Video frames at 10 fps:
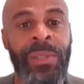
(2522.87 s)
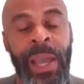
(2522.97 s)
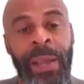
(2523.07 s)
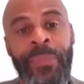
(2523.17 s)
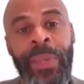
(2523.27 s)

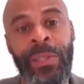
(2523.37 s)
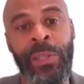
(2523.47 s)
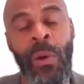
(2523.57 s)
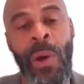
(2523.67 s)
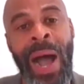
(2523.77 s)
State.
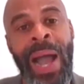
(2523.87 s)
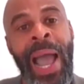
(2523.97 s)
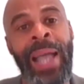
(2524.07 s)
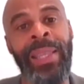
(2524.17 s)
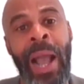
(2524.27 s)
So I
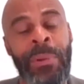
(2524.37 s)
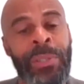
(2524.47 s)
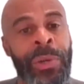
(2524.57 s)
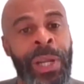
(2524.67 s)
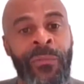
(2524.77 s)
had the
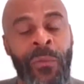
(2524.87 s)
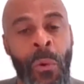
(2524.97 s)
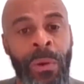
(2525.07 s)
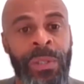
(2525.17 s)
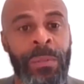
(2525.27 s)
opportunity
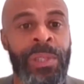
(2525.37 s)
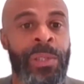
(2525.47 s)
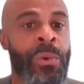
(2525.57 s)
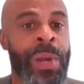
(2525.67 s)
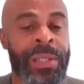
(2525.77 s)
for some
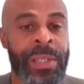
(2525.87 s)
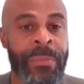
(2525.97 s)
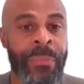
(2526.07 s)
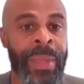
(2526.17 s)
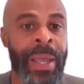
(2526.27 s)

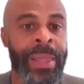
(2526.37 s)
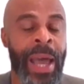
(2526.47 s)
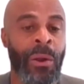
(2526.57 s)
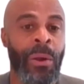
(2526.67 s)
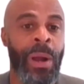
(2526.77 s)
students
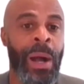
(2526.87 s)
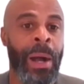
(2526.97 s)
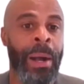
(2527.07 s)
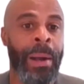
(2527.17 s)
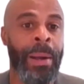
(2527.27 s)
that are
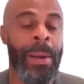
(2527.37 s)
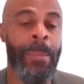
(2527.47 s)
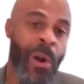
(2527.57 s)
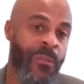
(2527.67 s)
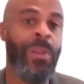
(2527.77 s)
uh,
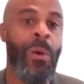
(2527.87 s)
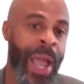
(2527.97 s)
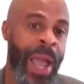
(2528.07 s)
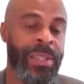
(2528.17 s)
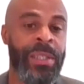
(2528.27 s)
both
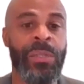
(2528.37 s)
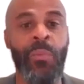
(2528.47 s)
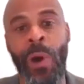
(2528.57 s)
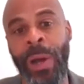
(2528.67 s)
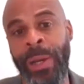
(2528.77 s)
locations. It's
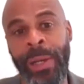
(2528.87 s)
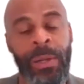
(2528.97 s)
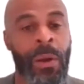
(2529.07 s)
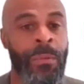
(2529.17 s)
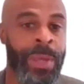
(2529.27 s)
one,
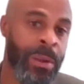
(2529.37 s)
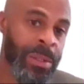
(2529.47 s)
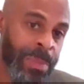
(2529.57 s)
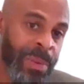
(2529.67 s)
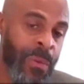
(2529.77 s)
you know,
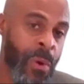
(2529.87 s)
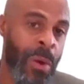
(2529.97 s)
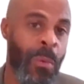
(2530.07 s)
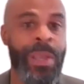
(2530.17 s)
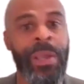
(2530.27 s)
years
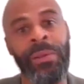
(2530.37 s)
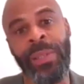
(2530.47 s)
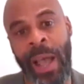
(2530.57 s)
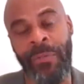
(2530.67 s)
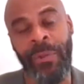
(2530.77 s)
before, one years
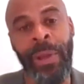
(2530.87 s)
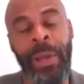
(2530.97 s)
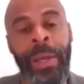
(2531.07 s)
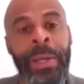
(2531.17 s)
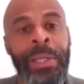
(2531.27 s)
after.
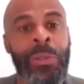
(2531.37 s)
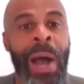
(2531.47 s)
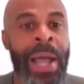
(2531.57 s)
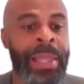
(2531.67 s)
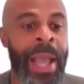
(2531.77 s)
So
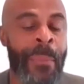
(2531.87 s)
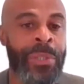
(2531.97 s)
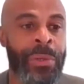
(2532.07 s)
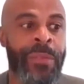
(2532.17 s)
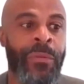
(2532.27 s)
I had the
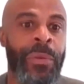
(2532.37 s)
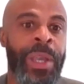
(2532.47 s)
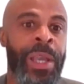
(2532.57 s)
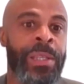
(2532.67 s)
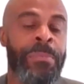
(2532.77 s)
opportunity for
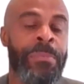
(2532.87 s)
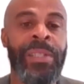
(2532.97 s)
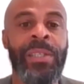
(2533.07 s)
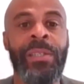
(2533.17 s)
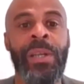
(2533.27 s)
these
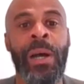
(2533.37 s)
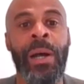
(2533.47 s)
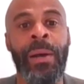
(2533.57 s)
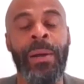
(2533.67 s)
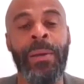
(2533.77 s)
business
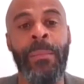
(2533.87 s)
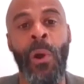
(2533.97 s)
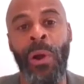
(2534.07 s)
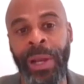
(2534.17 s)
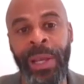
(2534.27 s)
uh,
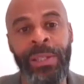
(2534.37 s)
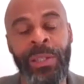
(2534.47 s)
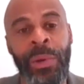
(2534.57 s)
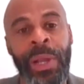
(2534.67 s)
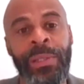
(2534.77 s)
marketing
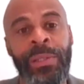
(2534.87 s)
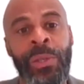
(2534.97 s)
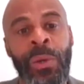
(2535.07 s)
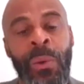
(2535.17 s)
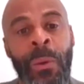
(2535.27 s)
students
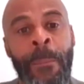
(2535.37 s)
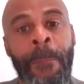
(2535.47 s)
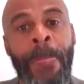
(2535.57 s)
to